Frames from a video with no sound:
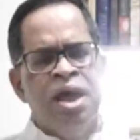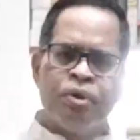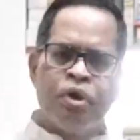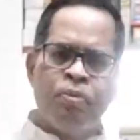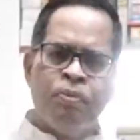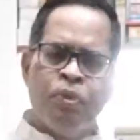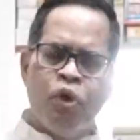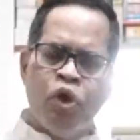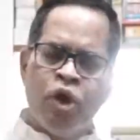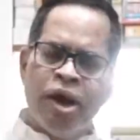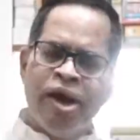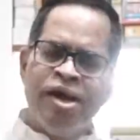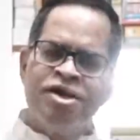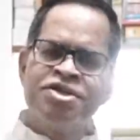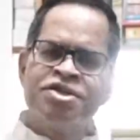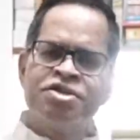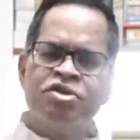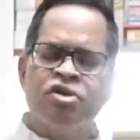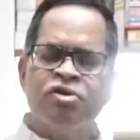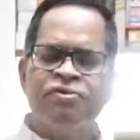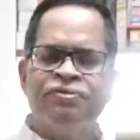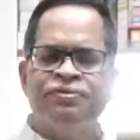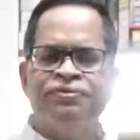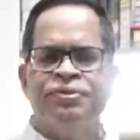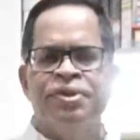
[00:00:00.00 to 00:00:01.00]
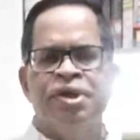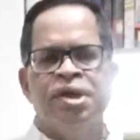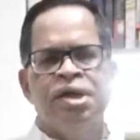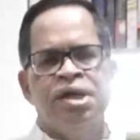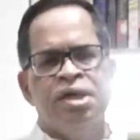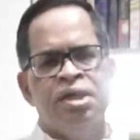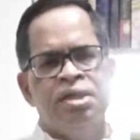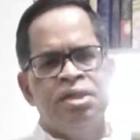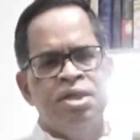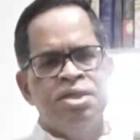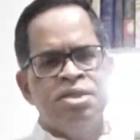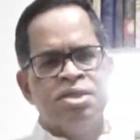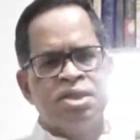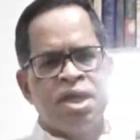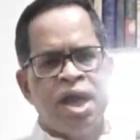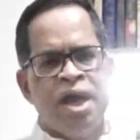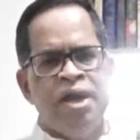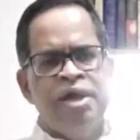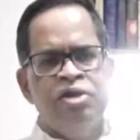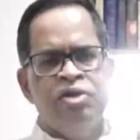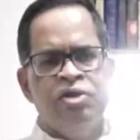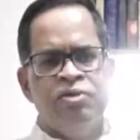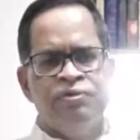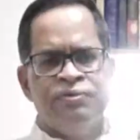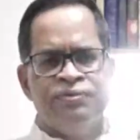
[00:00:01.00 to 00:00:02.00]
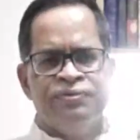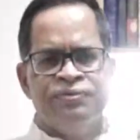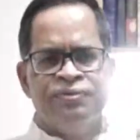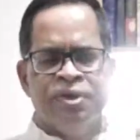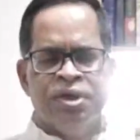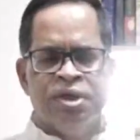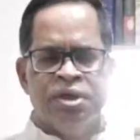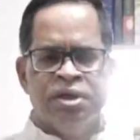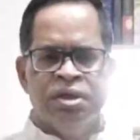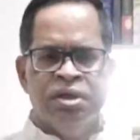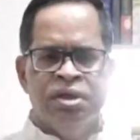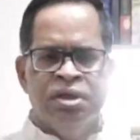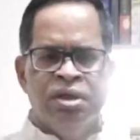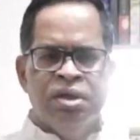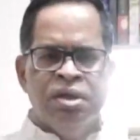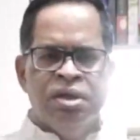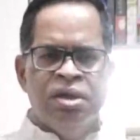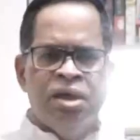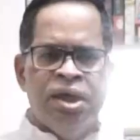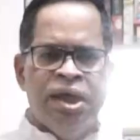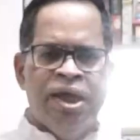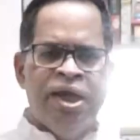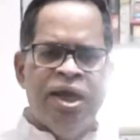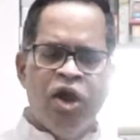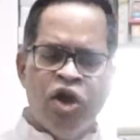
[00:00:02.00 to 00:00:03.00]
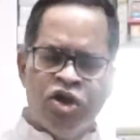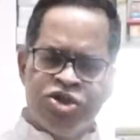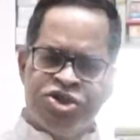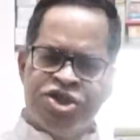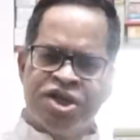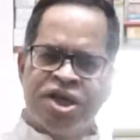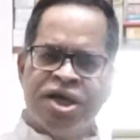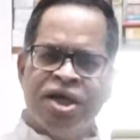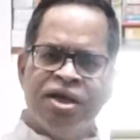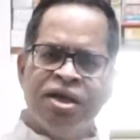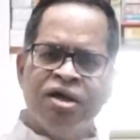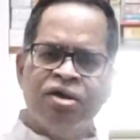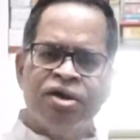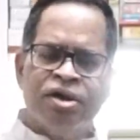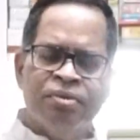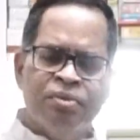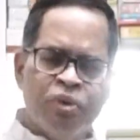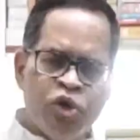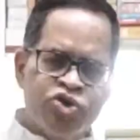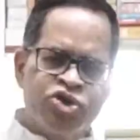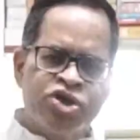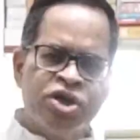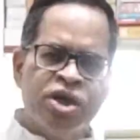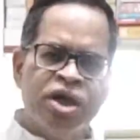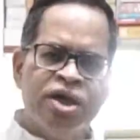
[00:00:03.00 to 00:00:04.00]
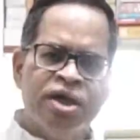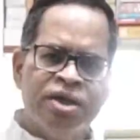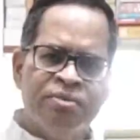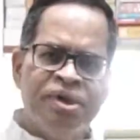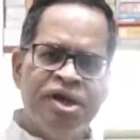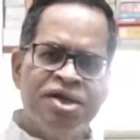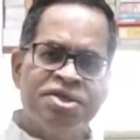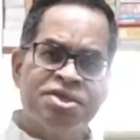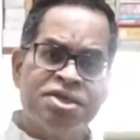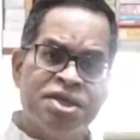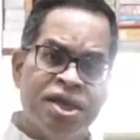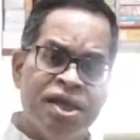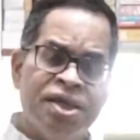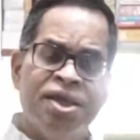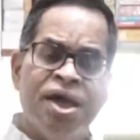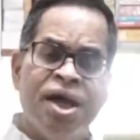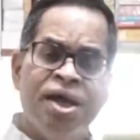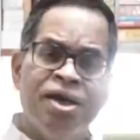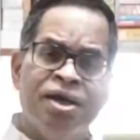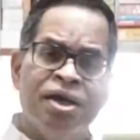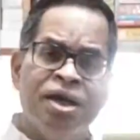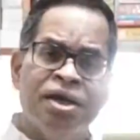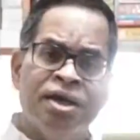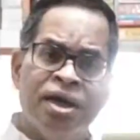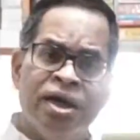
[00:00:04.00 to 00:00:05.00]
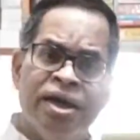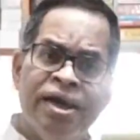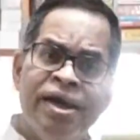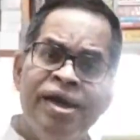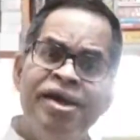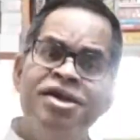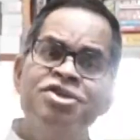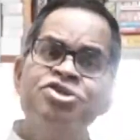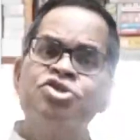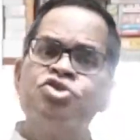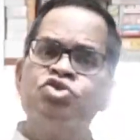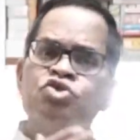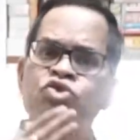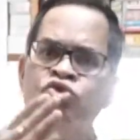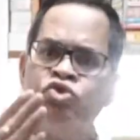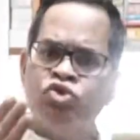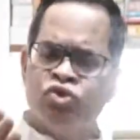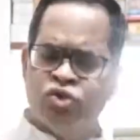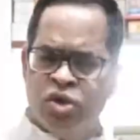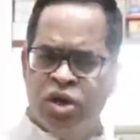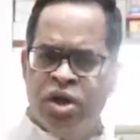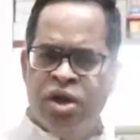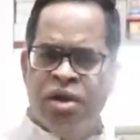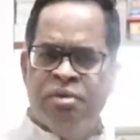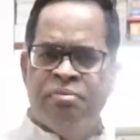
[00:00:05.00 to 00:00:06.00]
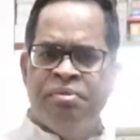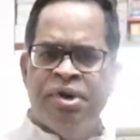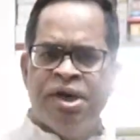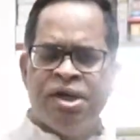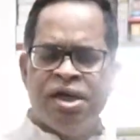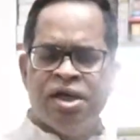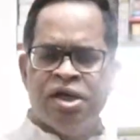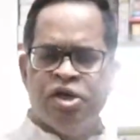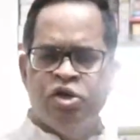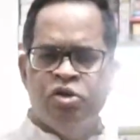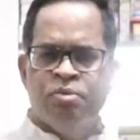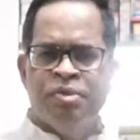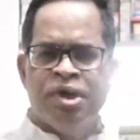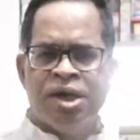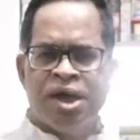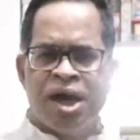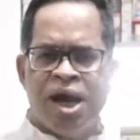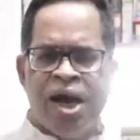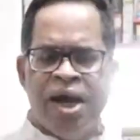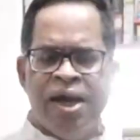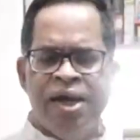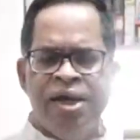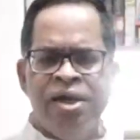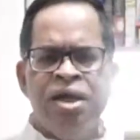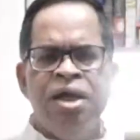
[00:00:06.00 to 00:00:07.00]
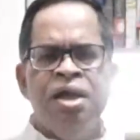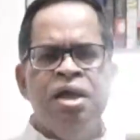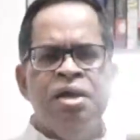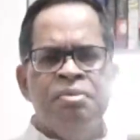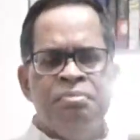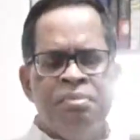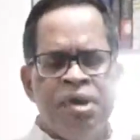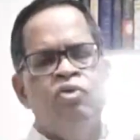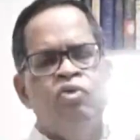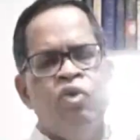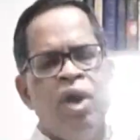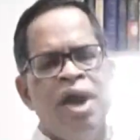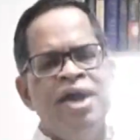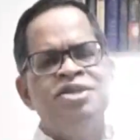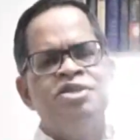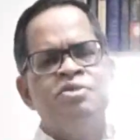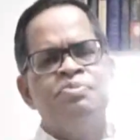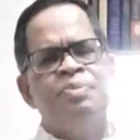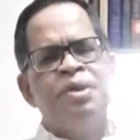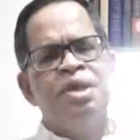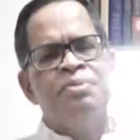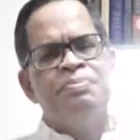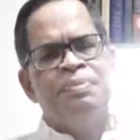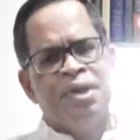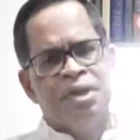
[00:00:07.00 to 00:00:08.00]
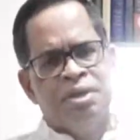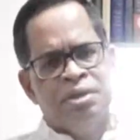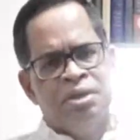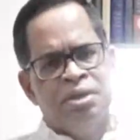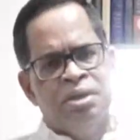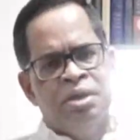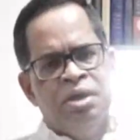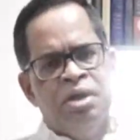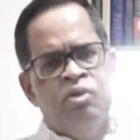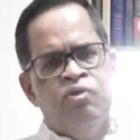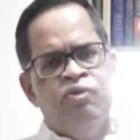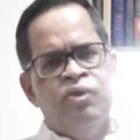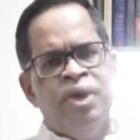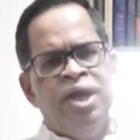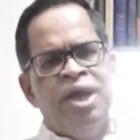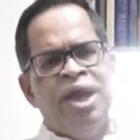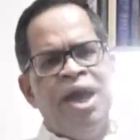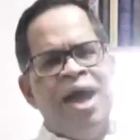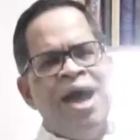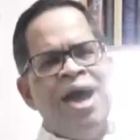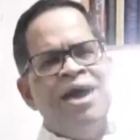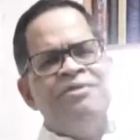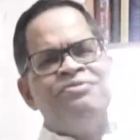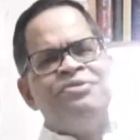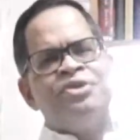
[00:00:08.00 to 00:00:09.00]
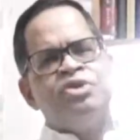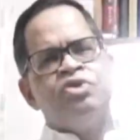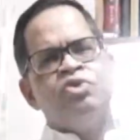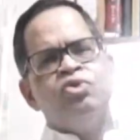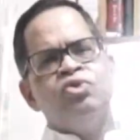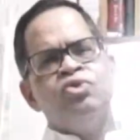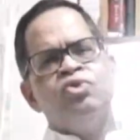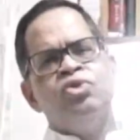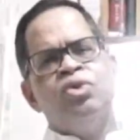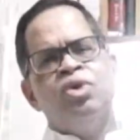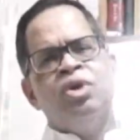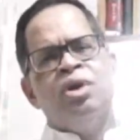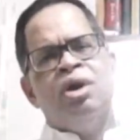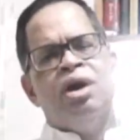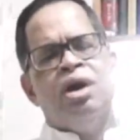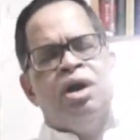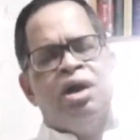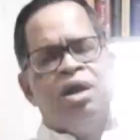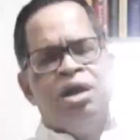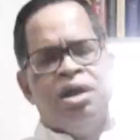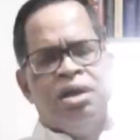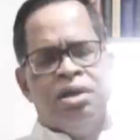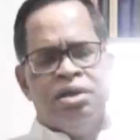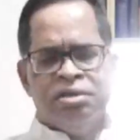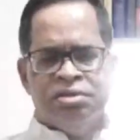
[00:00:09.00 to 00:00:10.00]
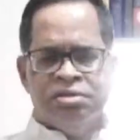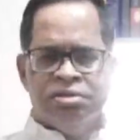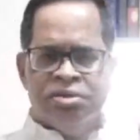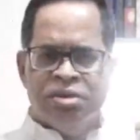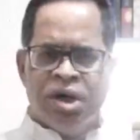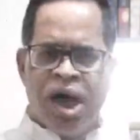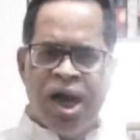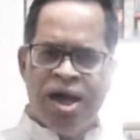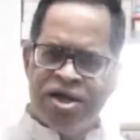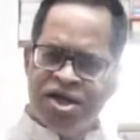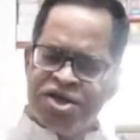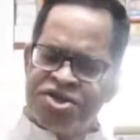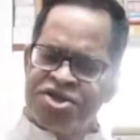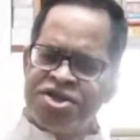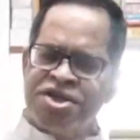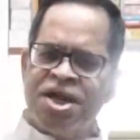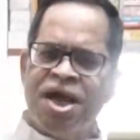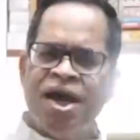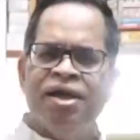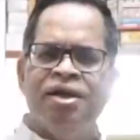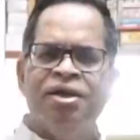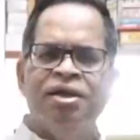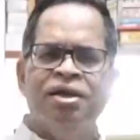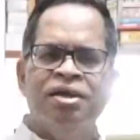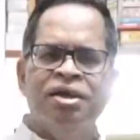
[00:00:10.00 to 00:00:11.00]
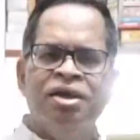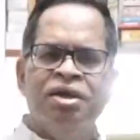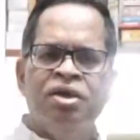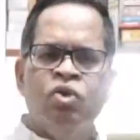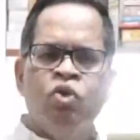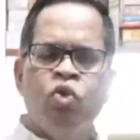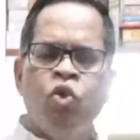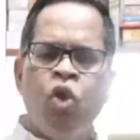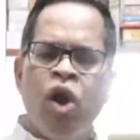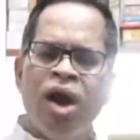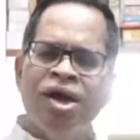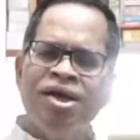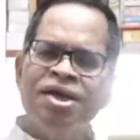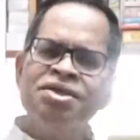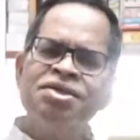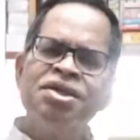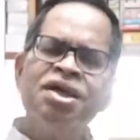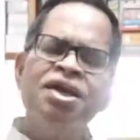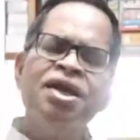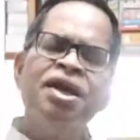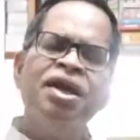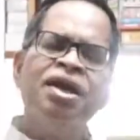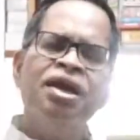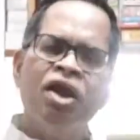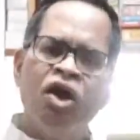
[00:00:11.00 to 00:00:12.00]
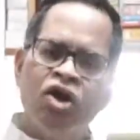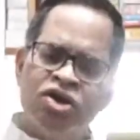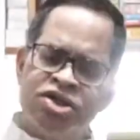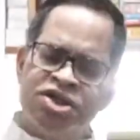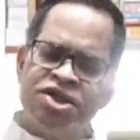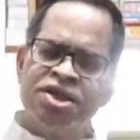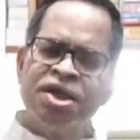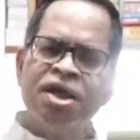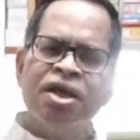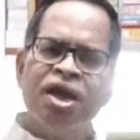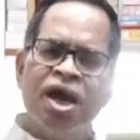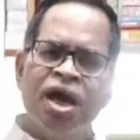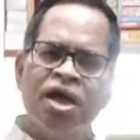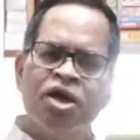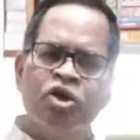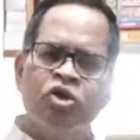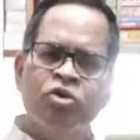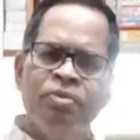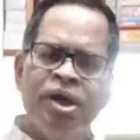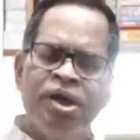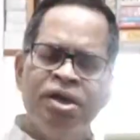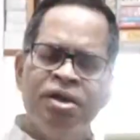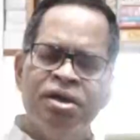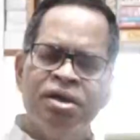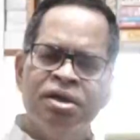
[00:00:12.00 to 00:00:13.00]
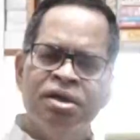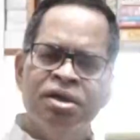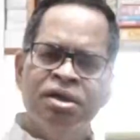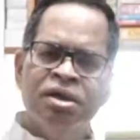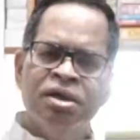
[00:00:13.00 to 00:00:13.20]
Proponents of uh, these kind of uh, illogical or emotional debates say that it leads to better humankind, but wise people will have to uh, understand what is an illogical argument,